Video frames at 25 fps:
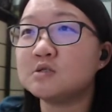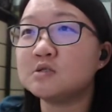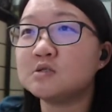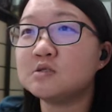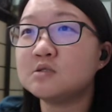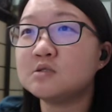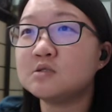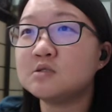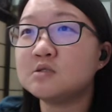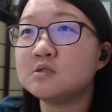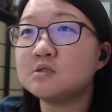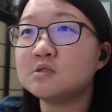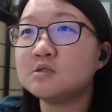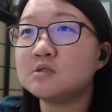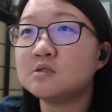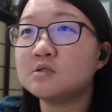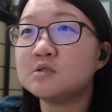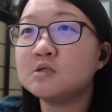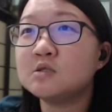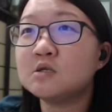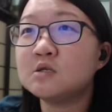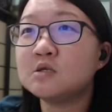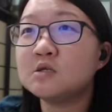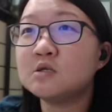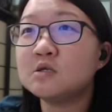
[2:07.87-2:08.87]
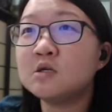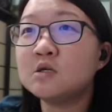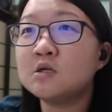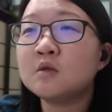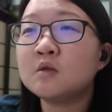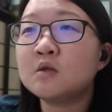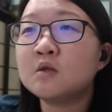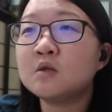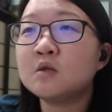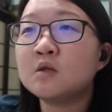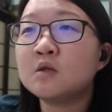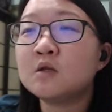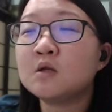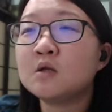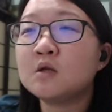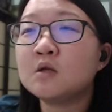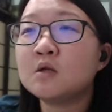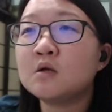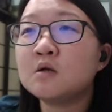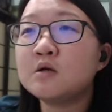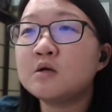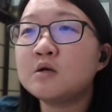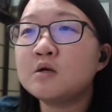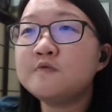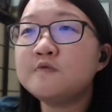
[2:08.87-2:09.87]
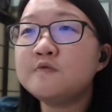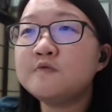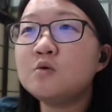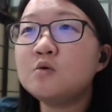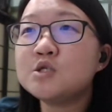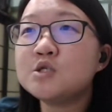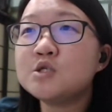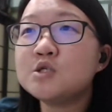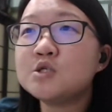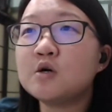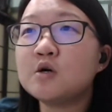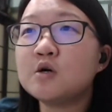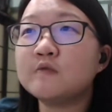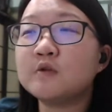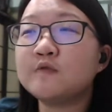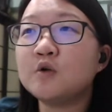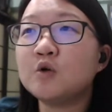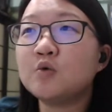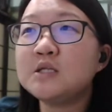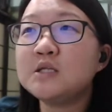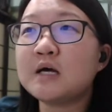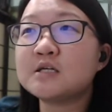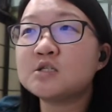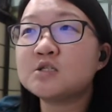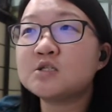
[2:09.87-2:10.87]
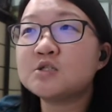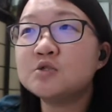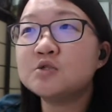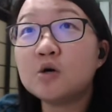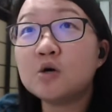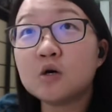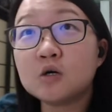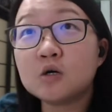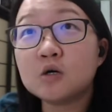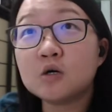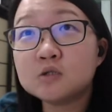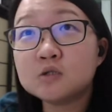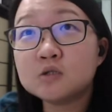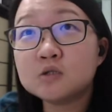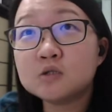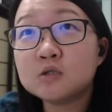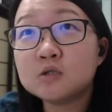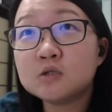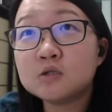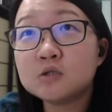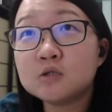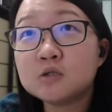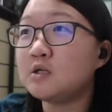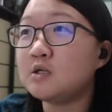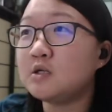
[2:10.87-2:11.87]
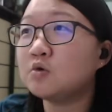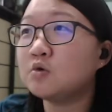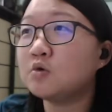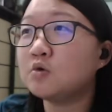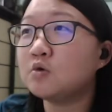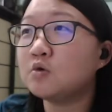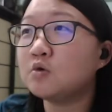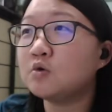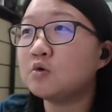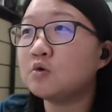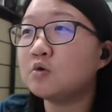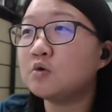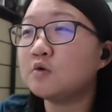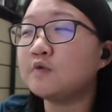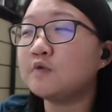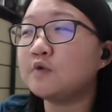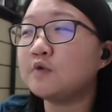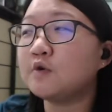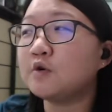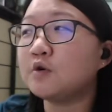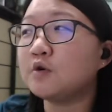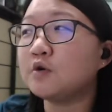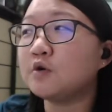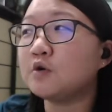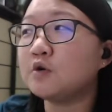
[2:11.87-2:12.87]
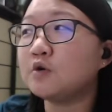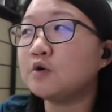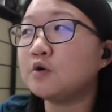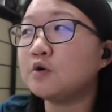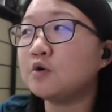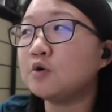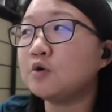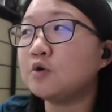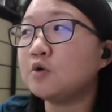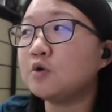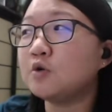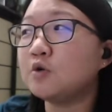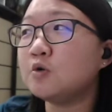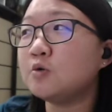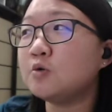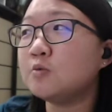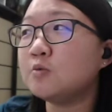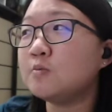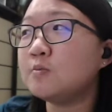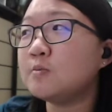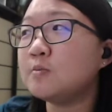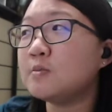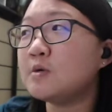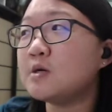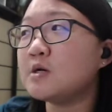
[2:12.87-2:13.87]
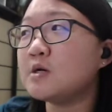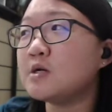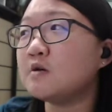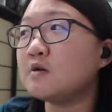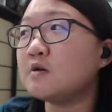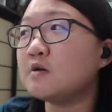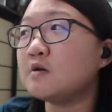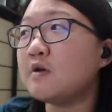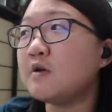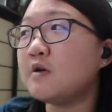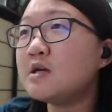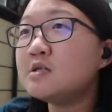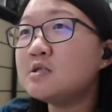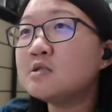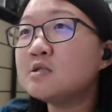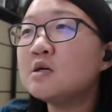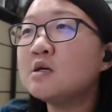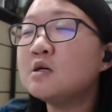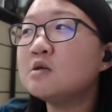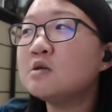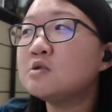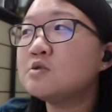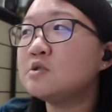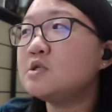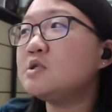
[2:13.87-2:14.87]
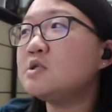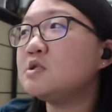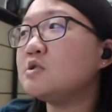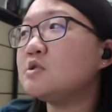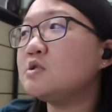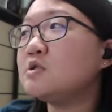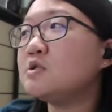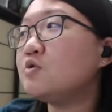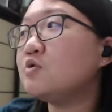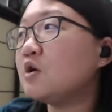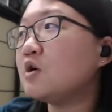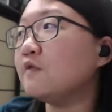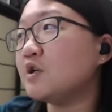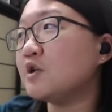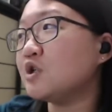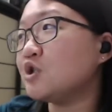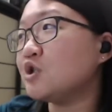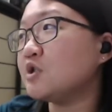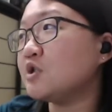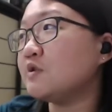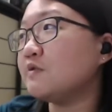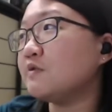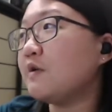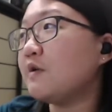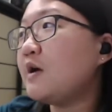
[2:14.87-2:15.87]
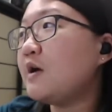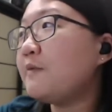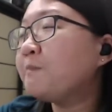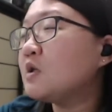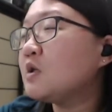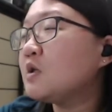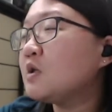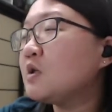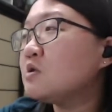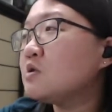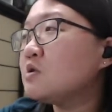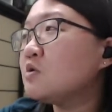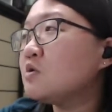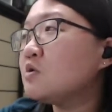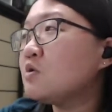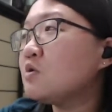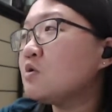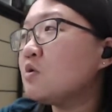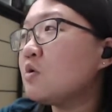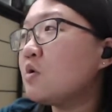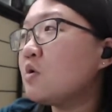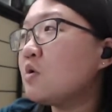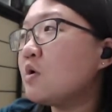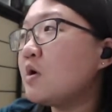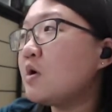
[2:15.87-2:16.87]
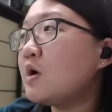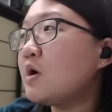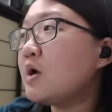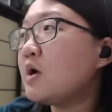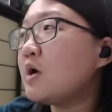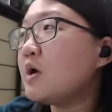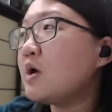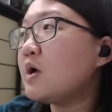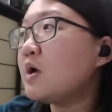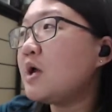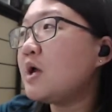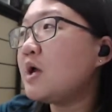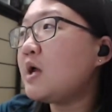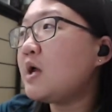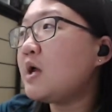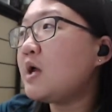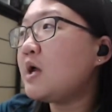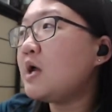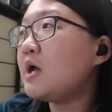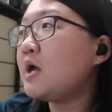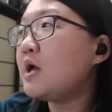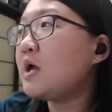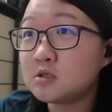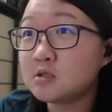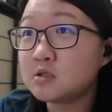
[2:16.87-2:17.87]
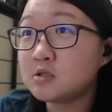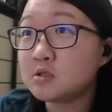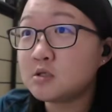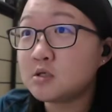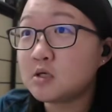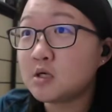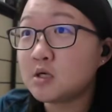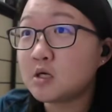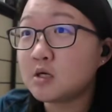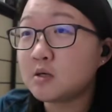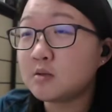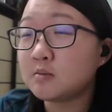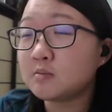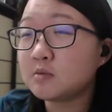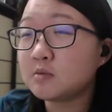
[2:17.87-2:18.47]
Question 4, which of the following does not have an equal volume as the rest? So this is unit conversion, right? So A, 1 liter, we know it's 1,000 cm cube.